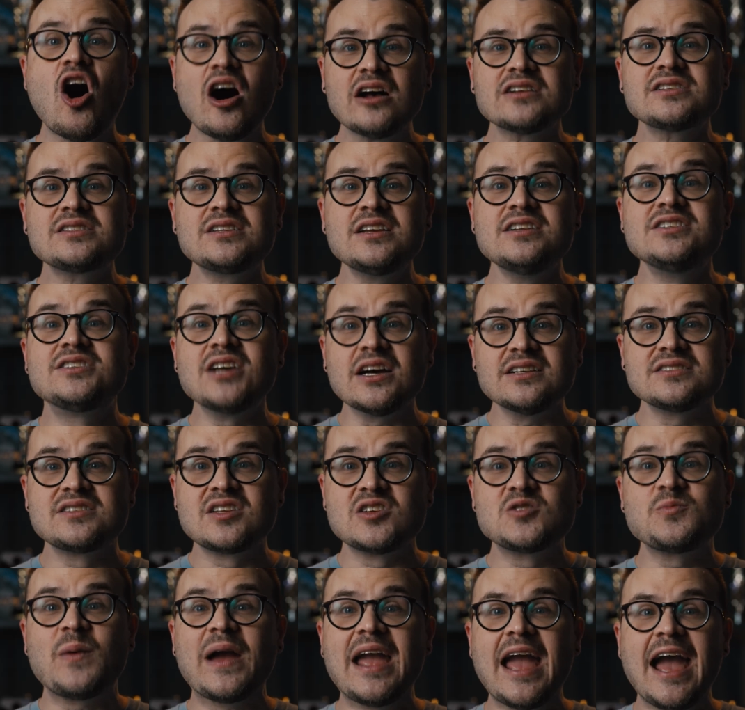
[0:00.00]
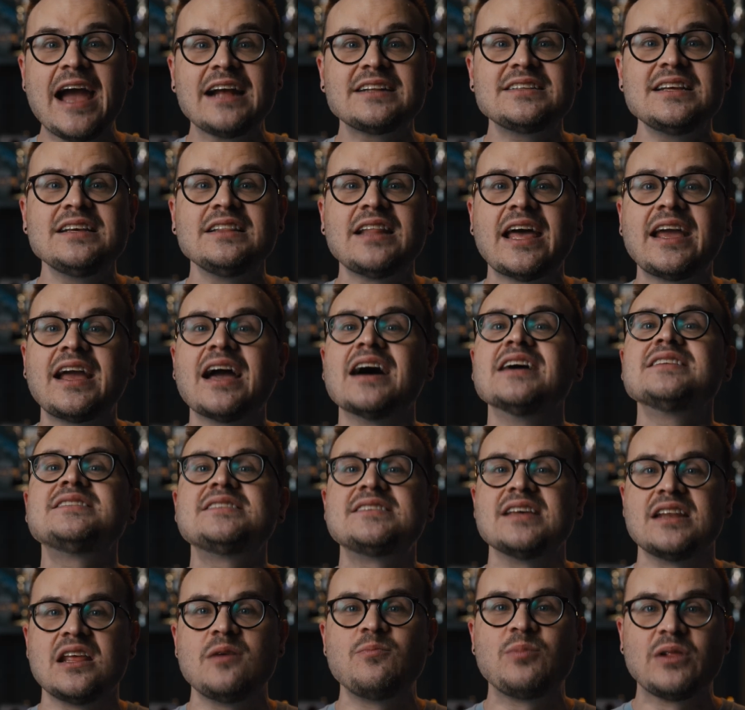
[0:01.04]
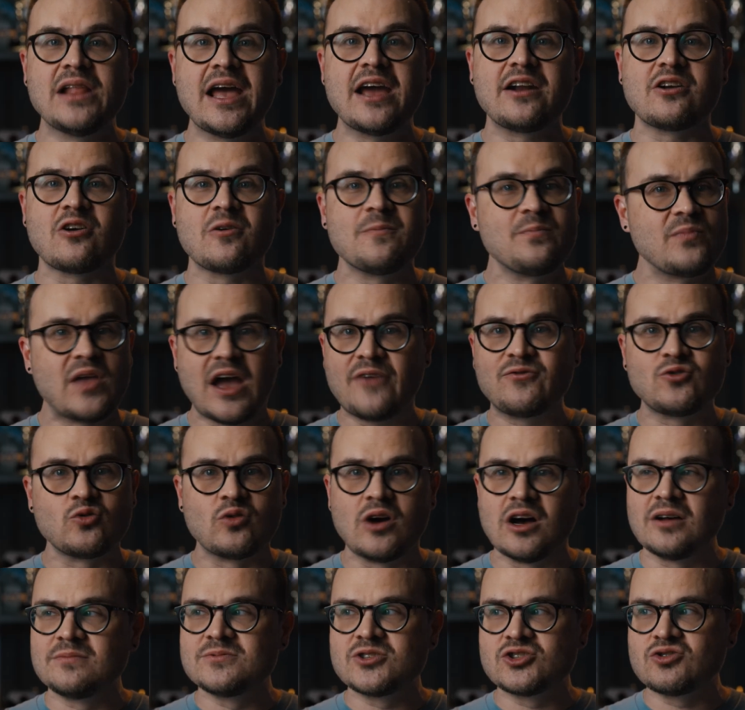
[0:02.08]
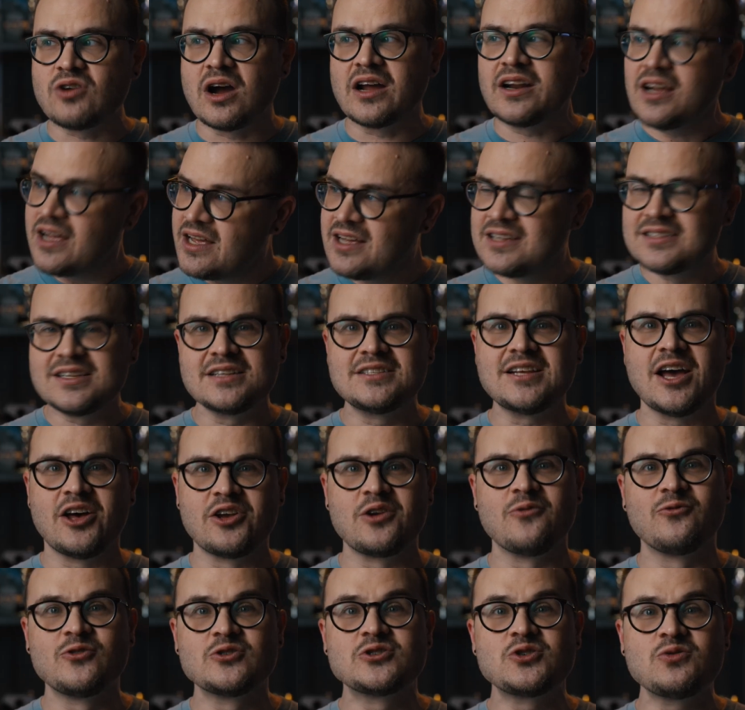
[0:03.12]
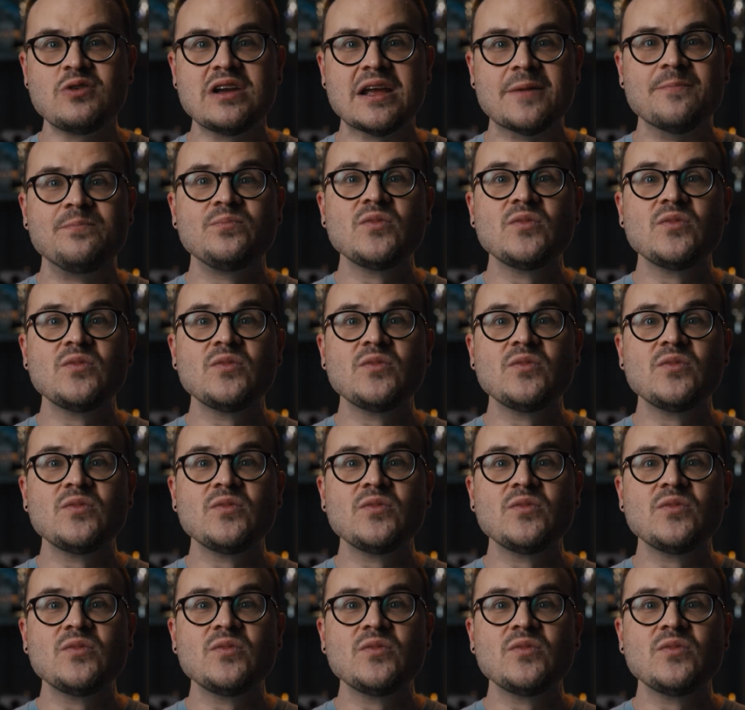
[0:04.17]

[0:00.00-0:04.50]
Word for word: Austin does this by acting like a city planner. After all, strada is Italian for street.